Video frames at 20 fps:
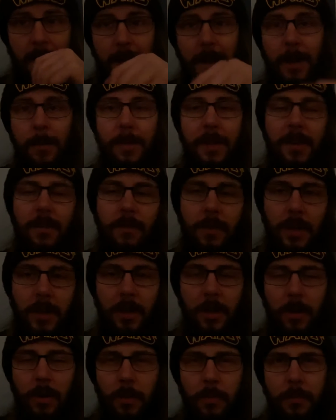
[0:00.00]
I made a
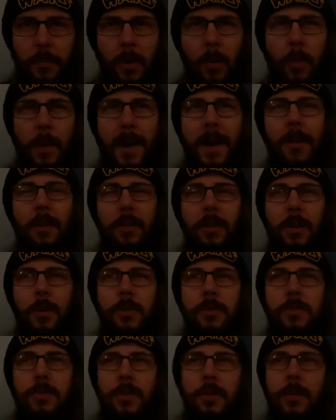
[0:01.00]
video a while ago
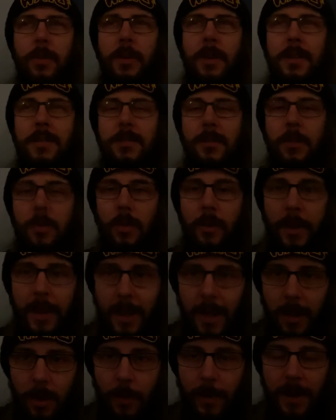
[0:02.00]
showing you guys a little
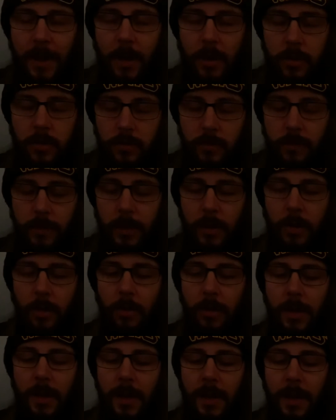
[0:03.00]
Halo action figure
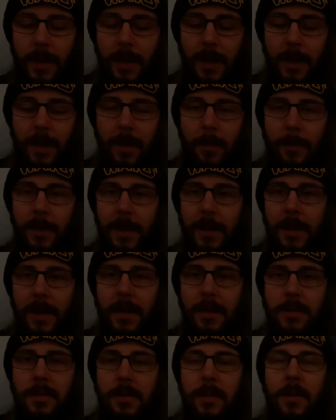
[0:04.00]
that I had on my
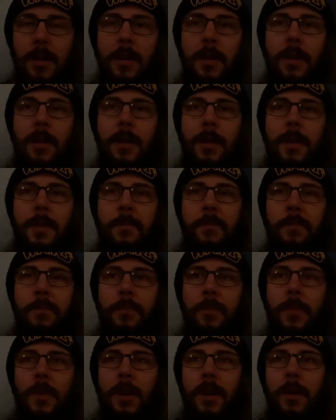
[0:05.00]
desk.
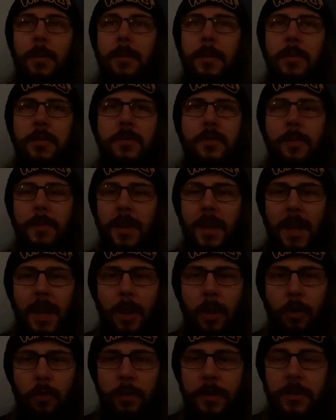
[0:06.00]
It was from like
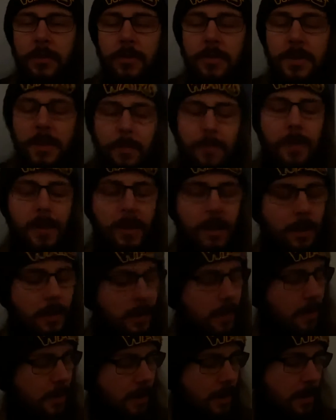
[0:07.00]
Halo Reach or something.
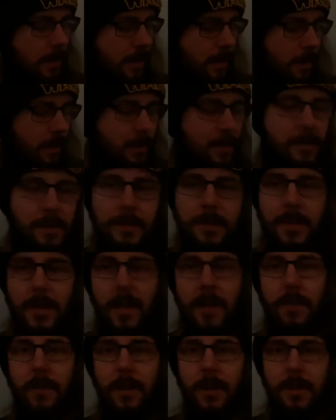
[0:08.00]
This is
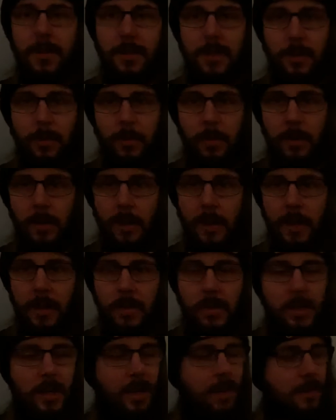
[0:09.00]
kind of like a sequel to that.
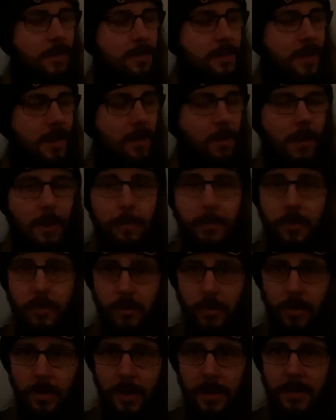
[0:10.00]
Check this out. I'm going to show
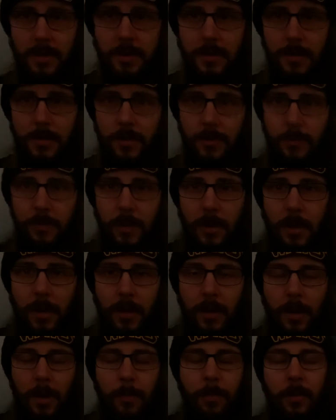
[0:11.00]
you guys
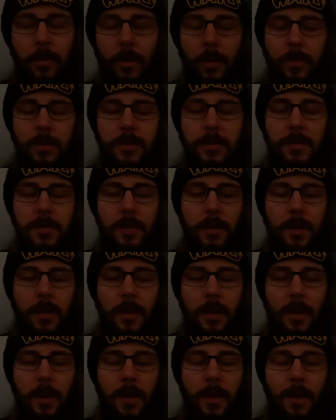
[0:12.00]
up close
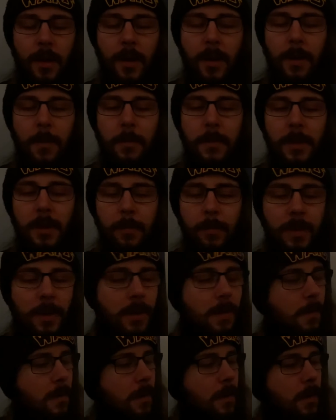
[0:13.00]
in a
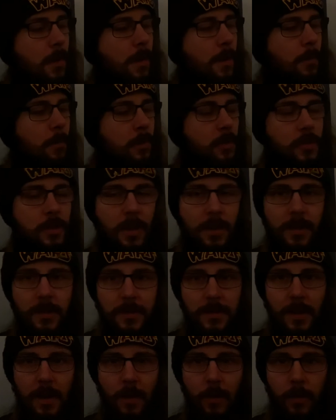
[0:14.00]
minute. But check
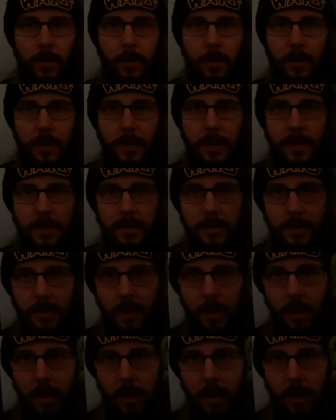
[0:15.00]
this out. Look at this.